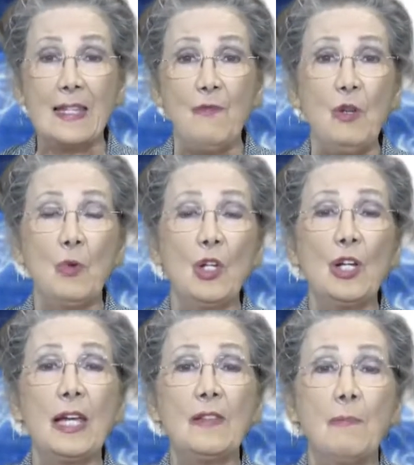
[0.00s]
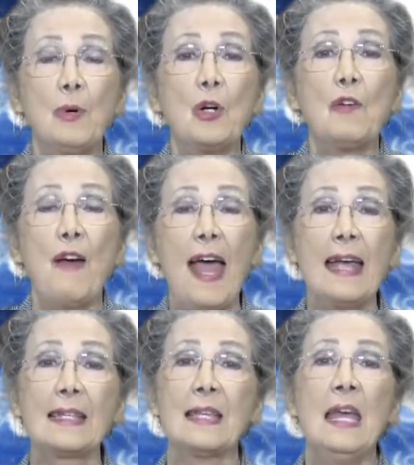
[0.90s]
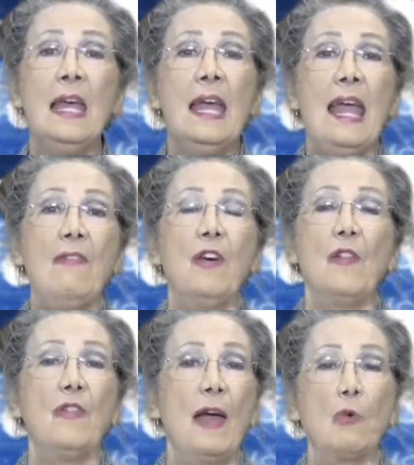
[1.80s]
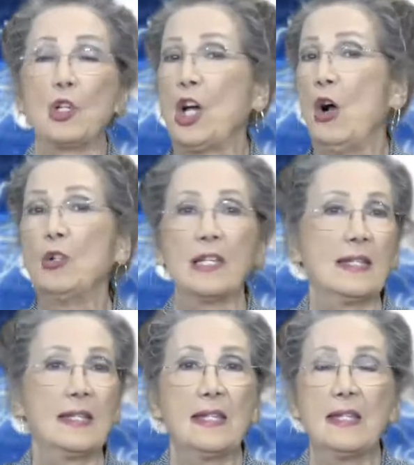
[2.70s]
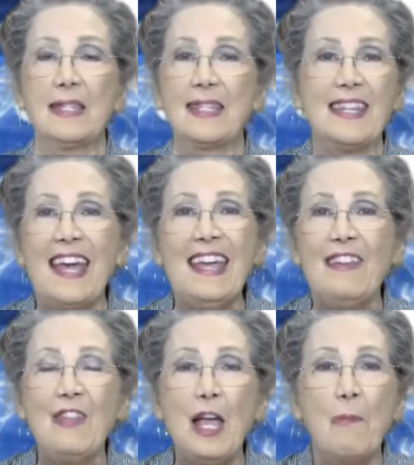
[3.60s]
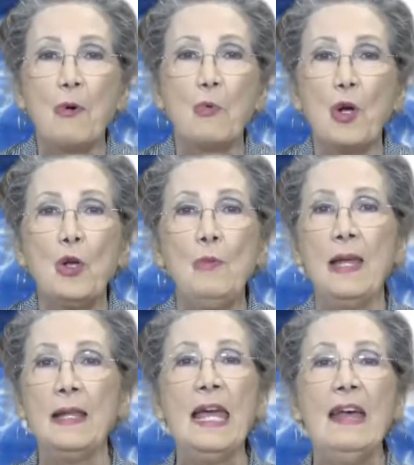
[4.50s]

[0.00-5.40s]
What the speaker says: If you will look at the book of Acts, and they were told to stay in the upper room, and